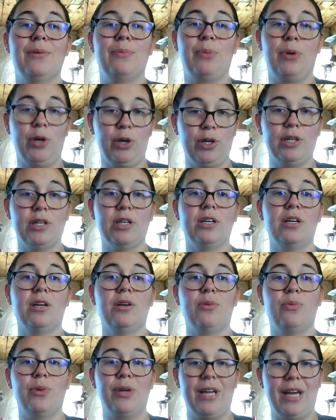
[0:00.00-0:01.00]

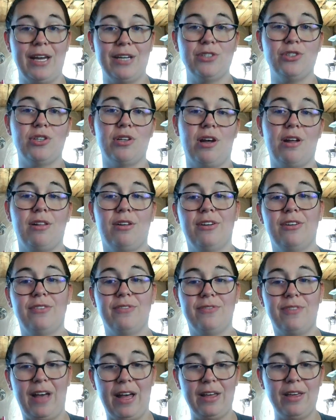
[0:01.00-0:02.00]
per
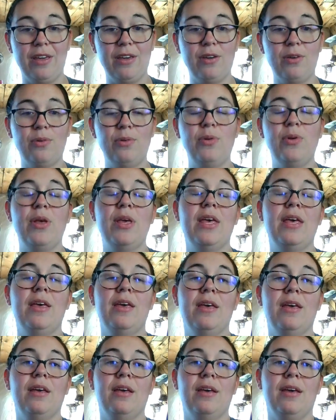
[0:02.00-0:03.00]
$100 value
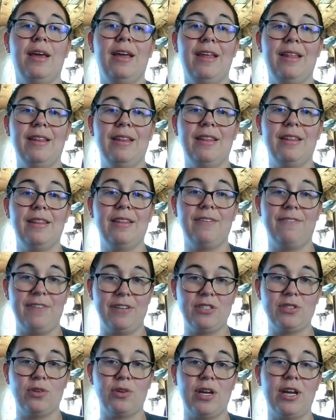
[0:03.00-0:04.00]
in the
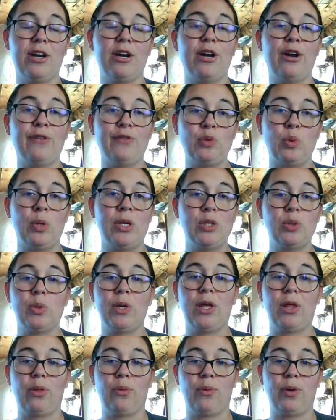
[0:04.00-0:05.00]
fiscal year of
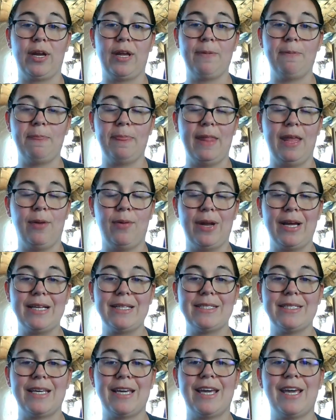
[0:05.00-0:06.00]
2023. And when I
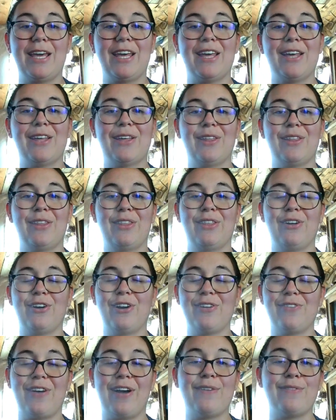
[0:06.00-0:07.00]
say
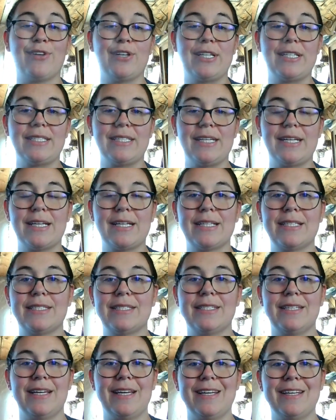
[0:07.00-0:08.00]

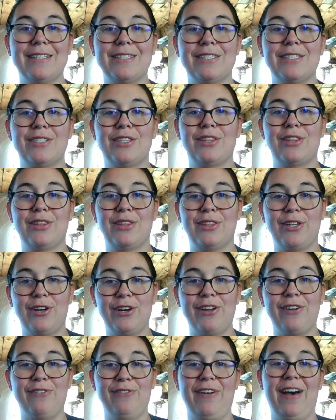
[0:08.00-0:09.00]
35.36, it's
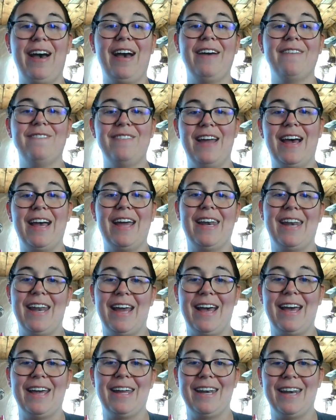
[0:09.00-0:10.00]

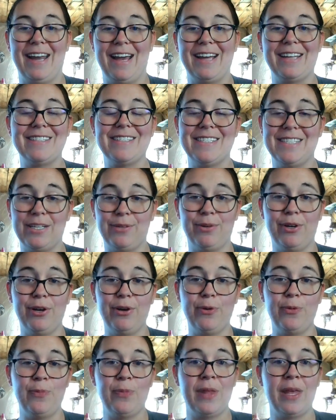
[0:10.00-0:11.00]

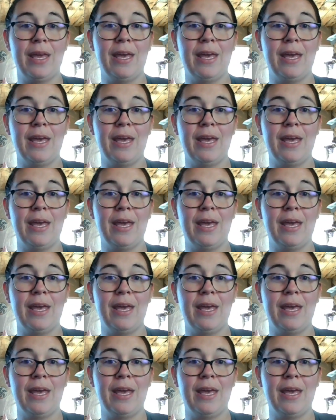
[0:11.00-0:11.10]
35.9990